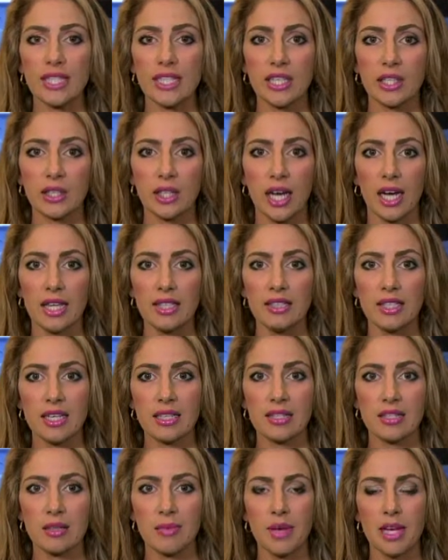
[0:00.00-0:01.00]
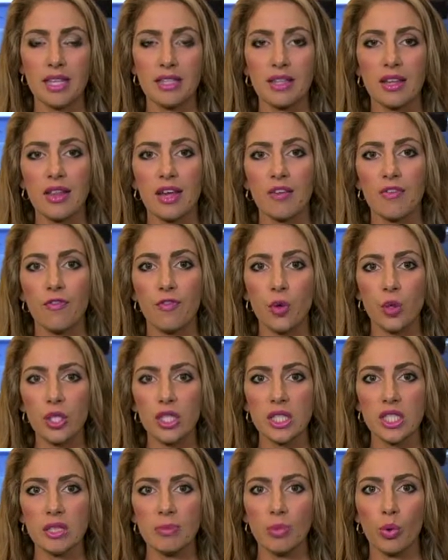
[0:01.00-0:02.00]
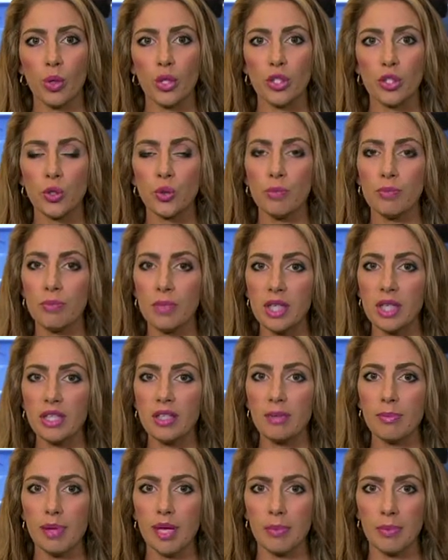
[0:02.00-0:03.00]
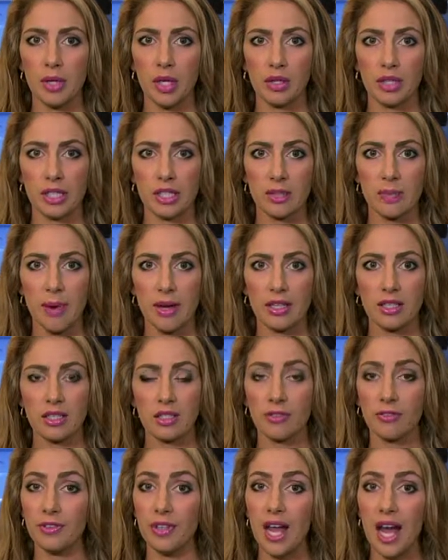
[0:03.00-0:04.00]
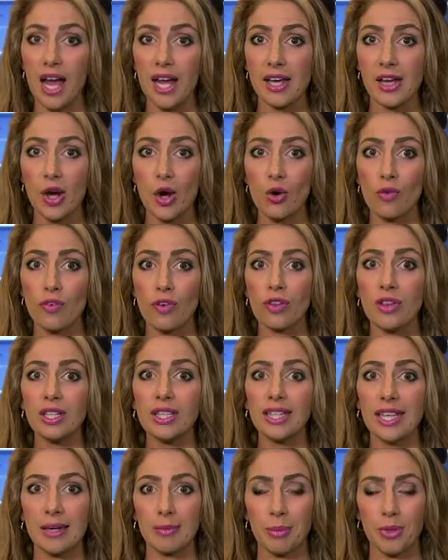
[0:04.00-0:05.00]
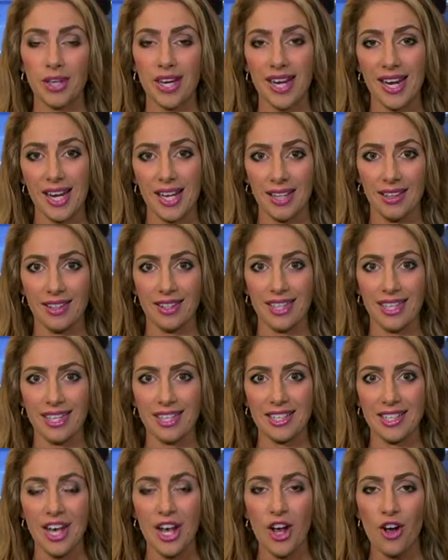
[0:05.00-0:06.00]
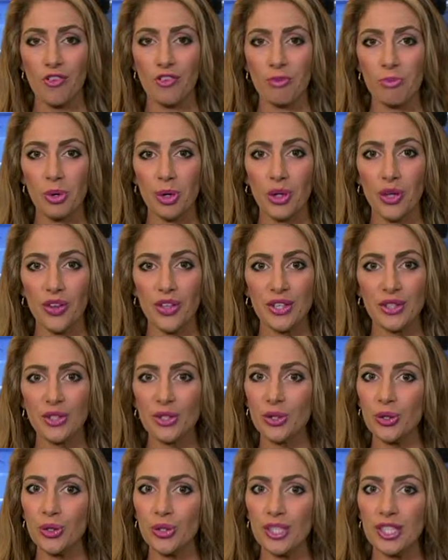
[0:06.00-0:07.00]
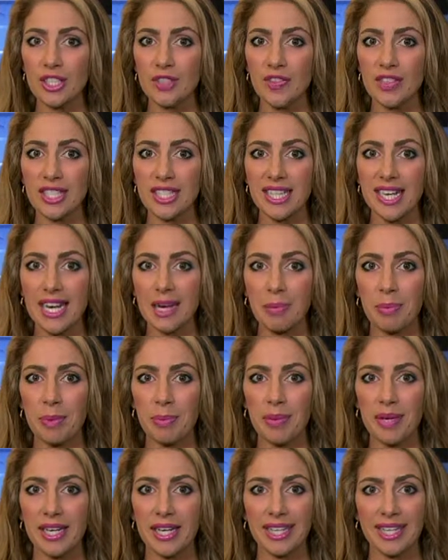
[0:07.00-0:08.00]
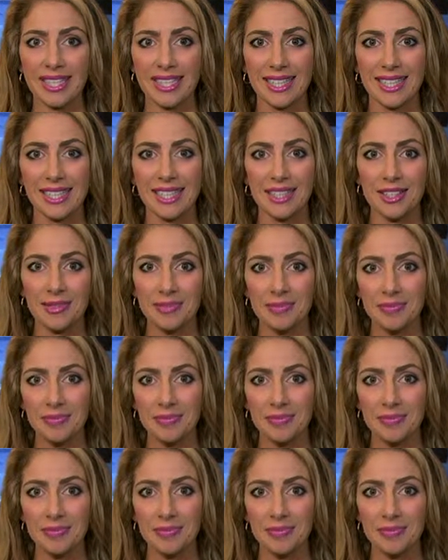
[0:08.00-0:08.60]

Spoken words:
airlines estimates that 14.2 million people are expected to fly over the Labor Day holiday. For more on these stories, visit APP.com.